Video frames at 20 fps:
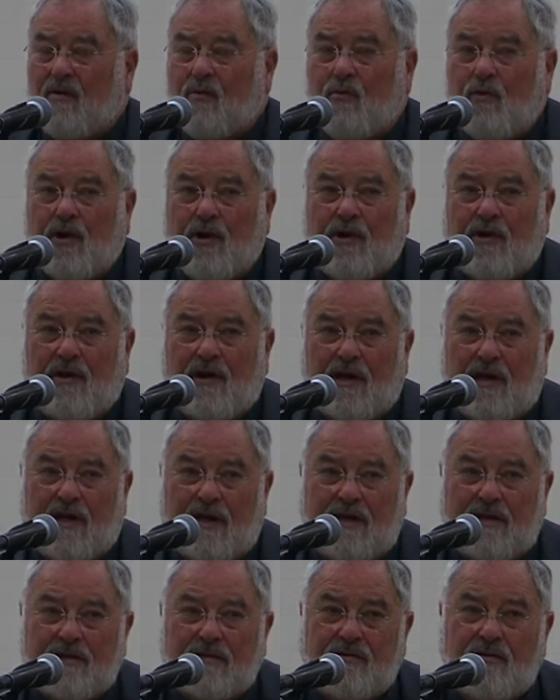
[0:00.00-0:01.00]
where
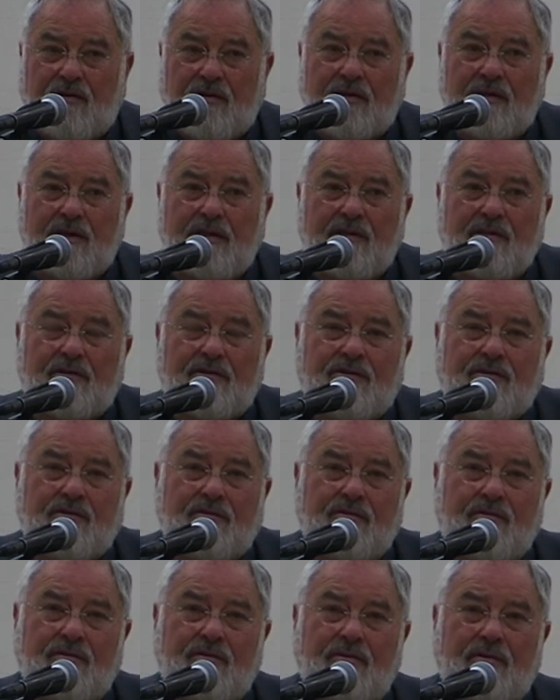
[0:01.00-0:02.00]
he's talking
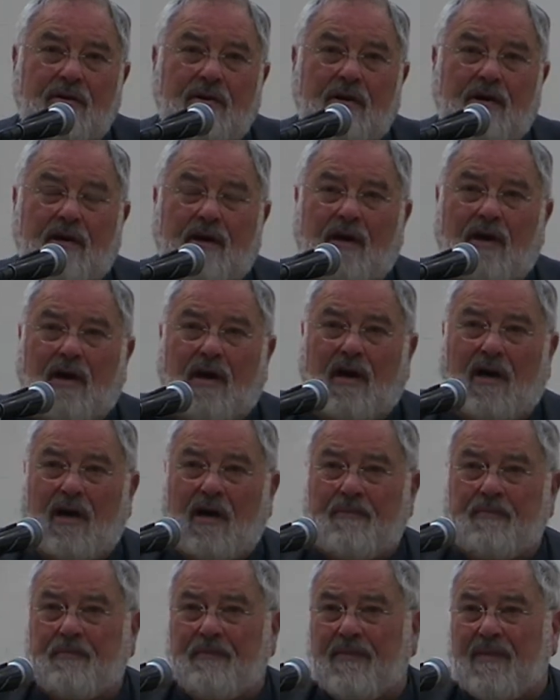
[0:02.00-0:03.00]
to
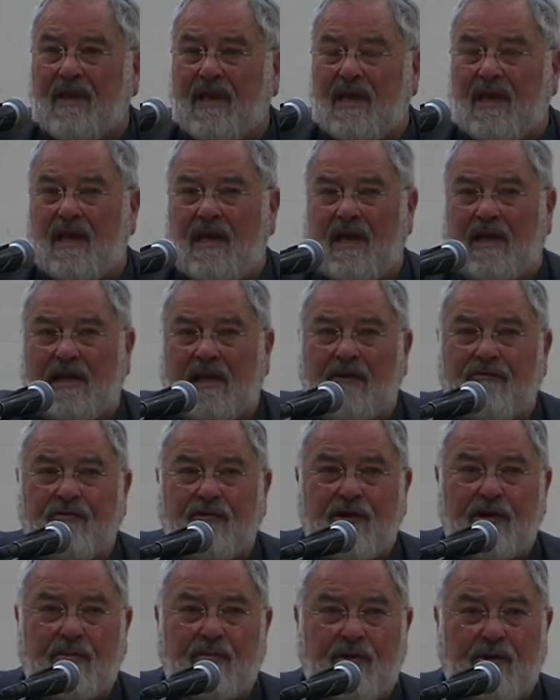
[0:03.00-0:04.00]
an
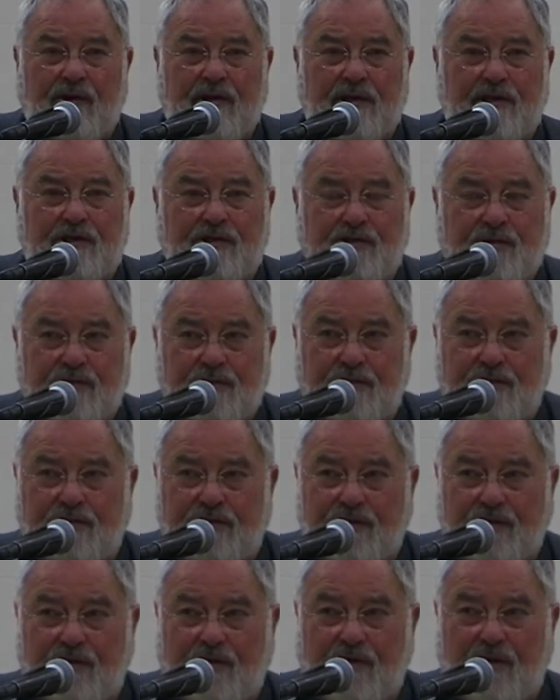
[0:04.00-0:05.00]
African-American church in
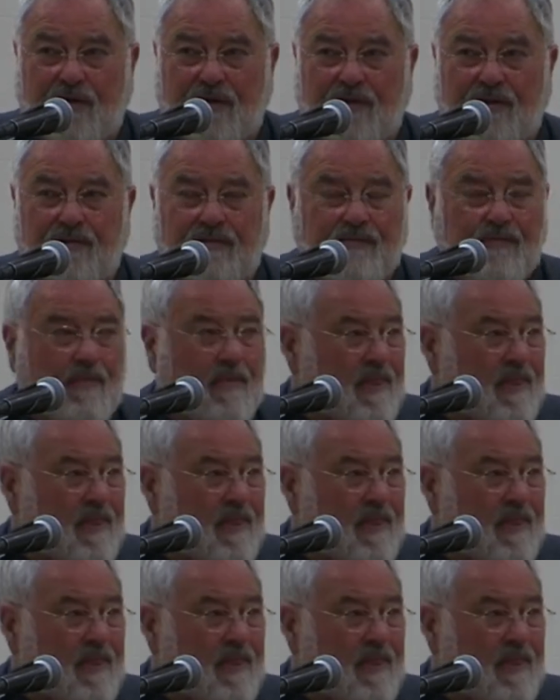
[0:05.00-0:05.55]
Chicago